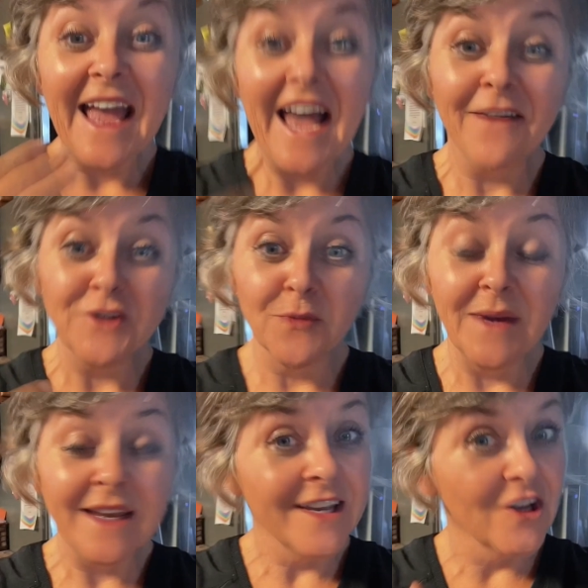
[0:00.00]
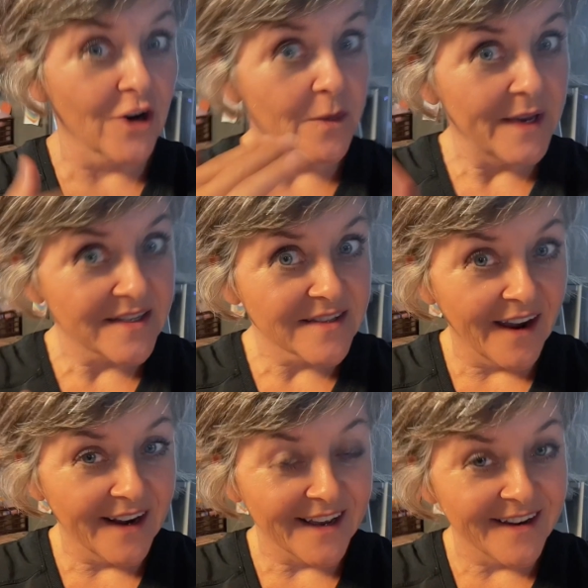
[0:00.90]
after the meeting, you're going to be
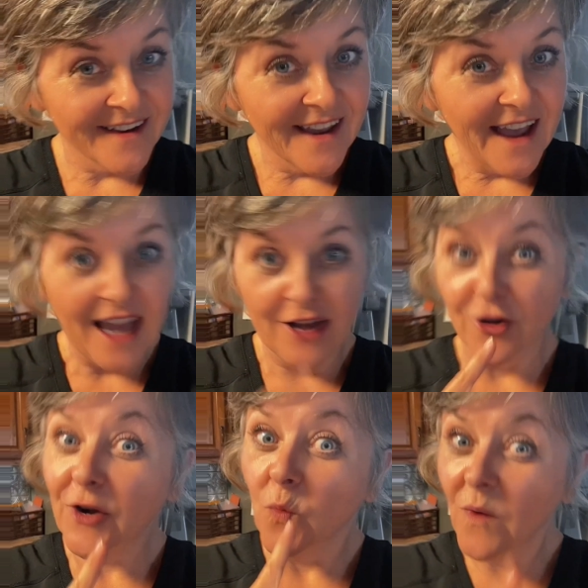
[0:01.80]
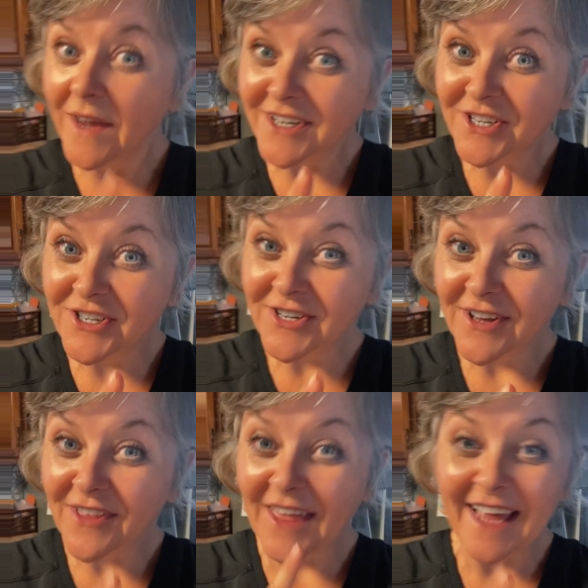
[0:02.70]
excited and you're going to wish
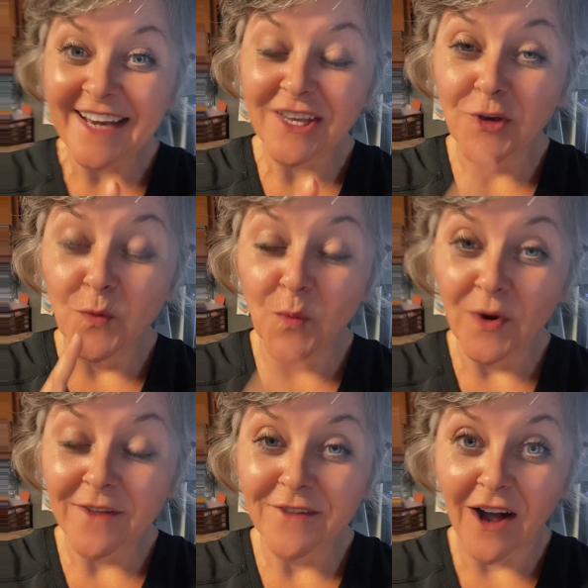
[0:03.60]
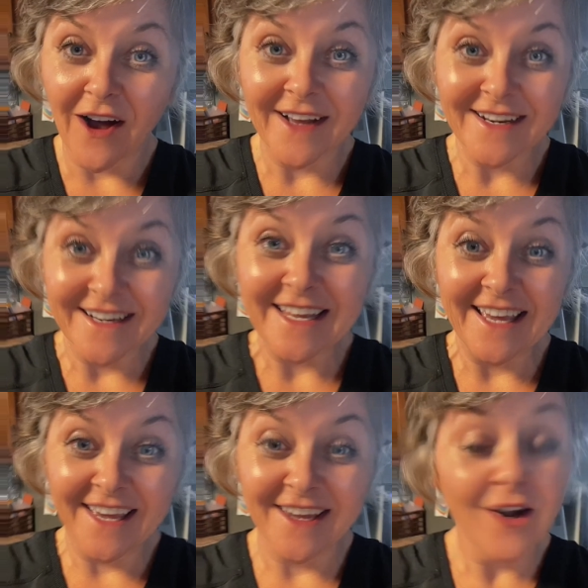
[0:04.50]
that you would have gotten
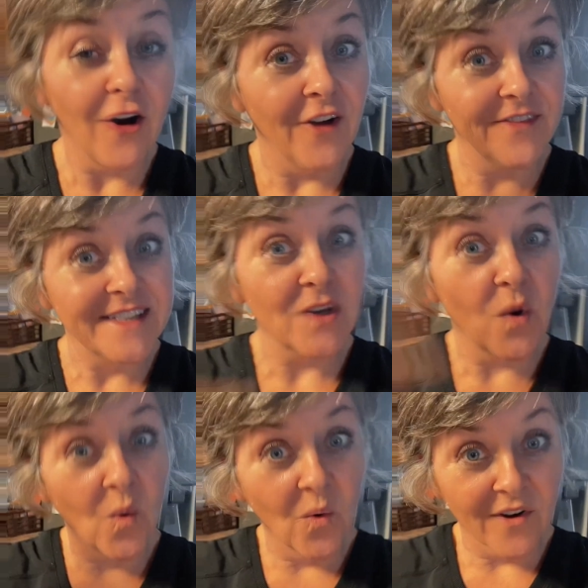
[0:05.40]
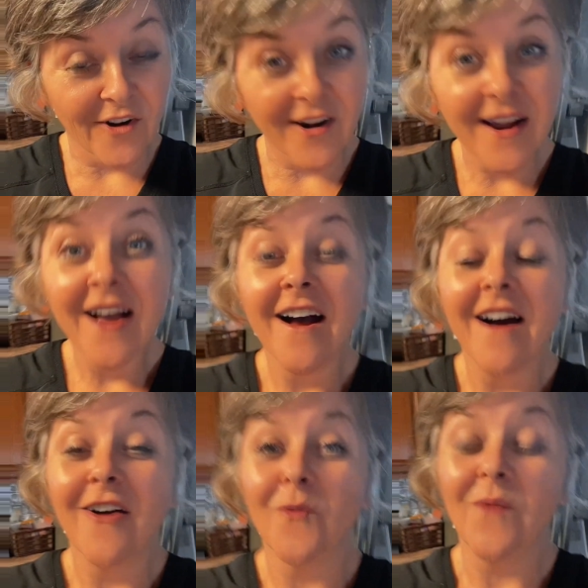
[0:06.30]
in on this order
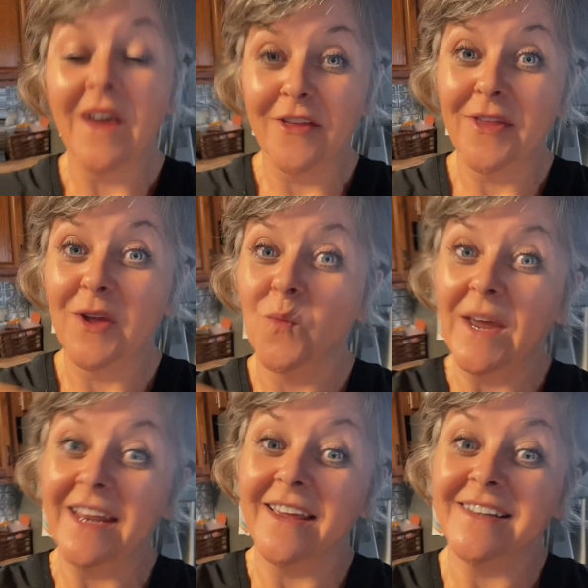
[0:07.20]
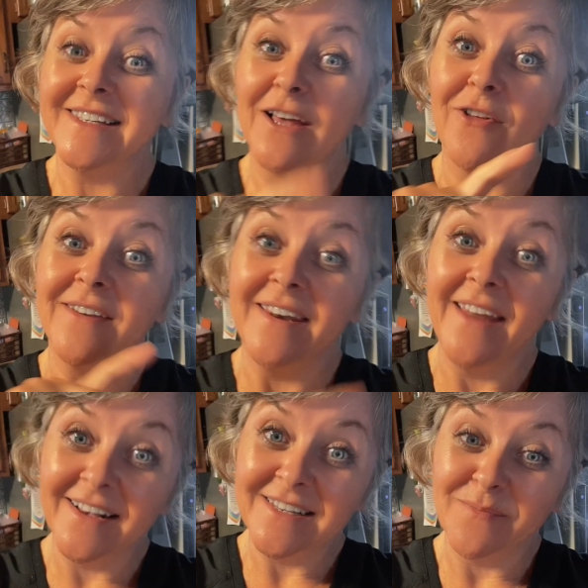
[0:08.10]
rather than waiting till
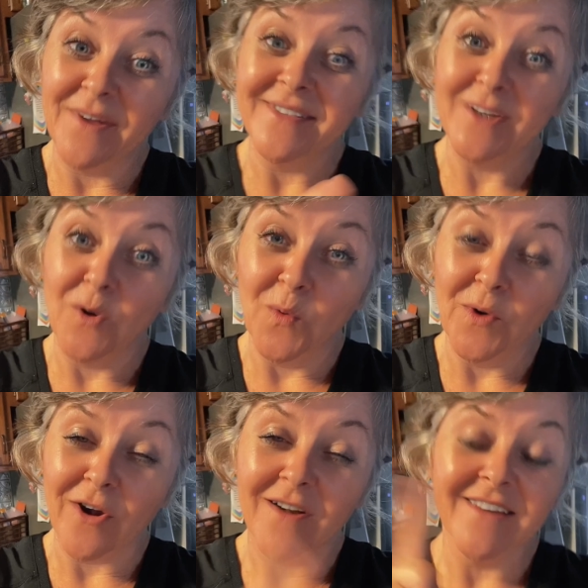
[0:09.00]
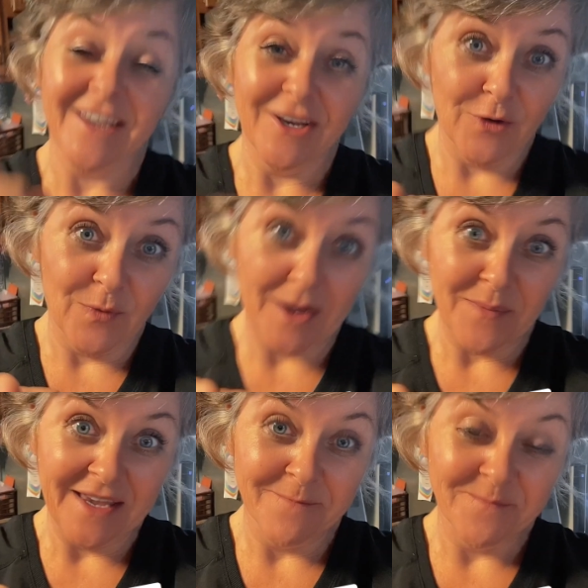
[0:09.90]
next month's order. You know what I
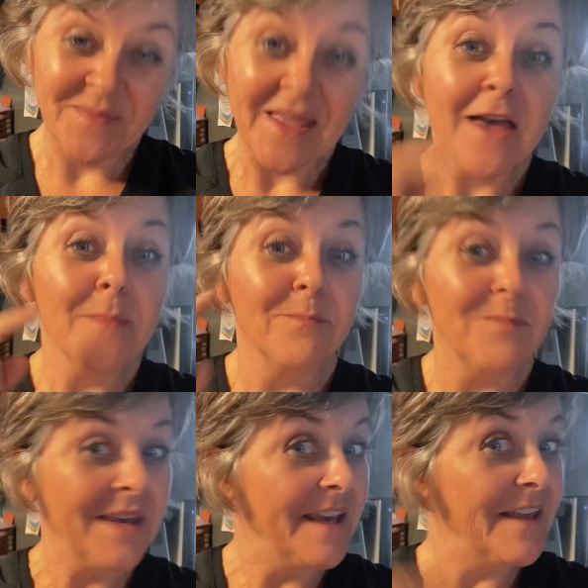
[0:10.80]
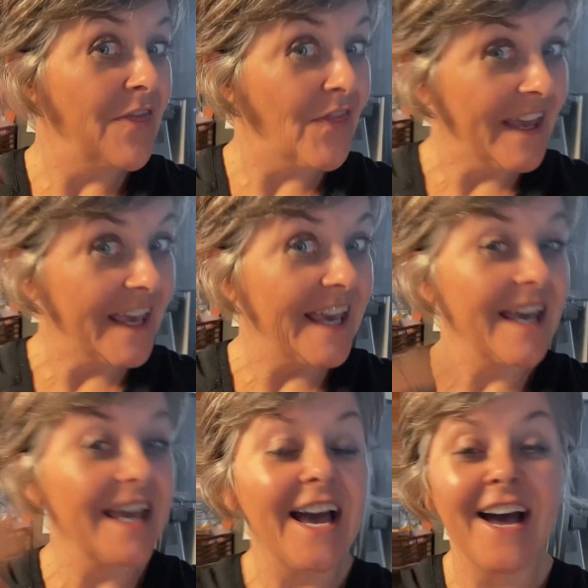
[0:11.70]
mean? Be
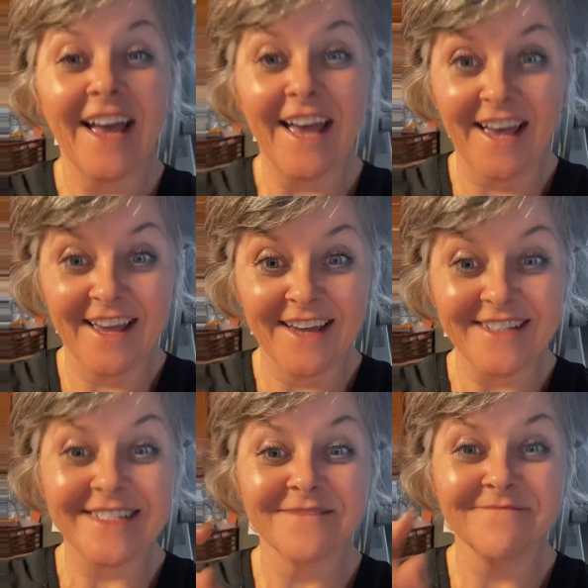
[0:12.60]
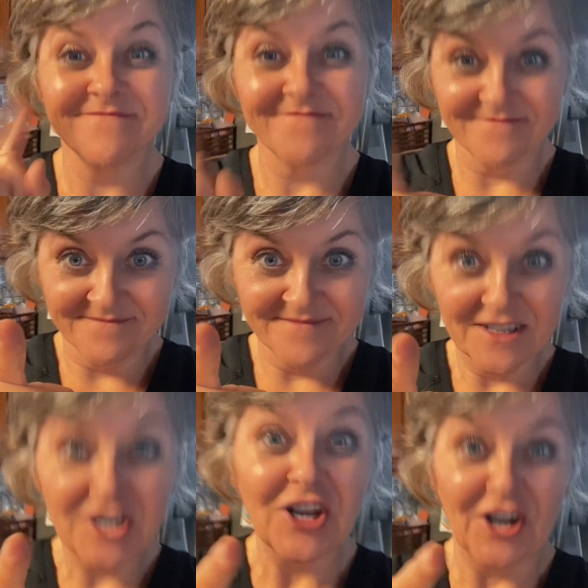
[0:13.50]
thinking ahead.
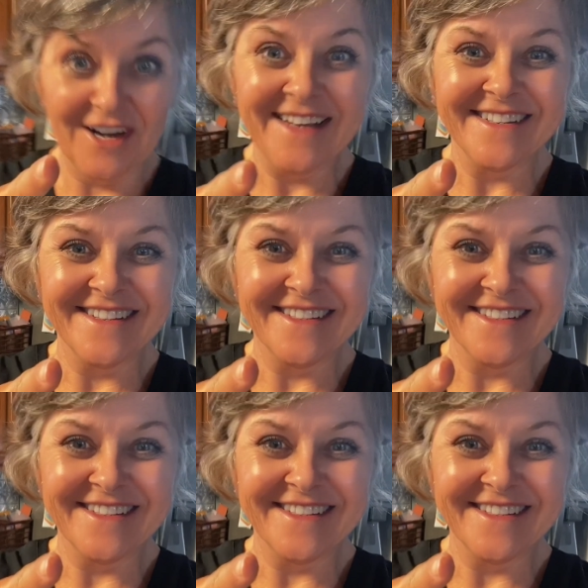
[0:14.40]
Got it?